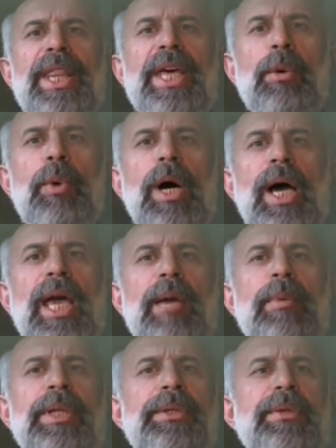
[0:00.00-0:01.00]
they were
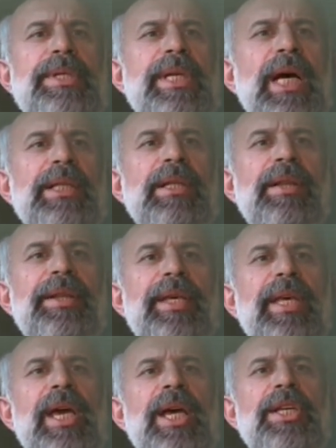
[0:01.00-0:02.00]
able to settle the
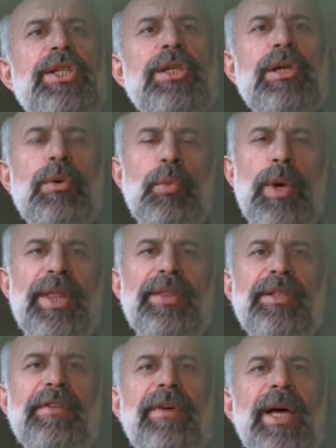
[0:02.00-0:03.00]
case when
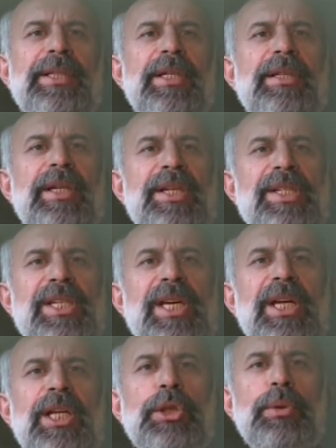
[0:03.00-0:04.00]
the defendant
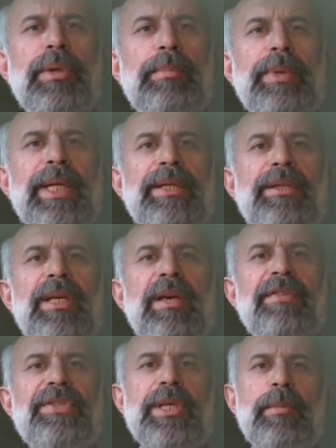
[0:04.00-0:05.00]
acceded to the
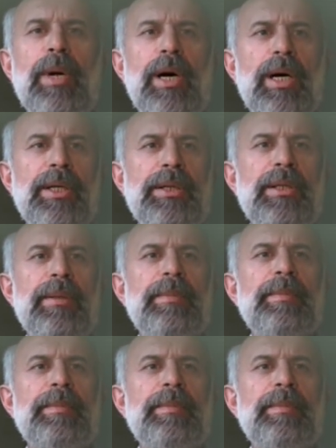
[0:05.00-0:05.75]
plaintiff's demand.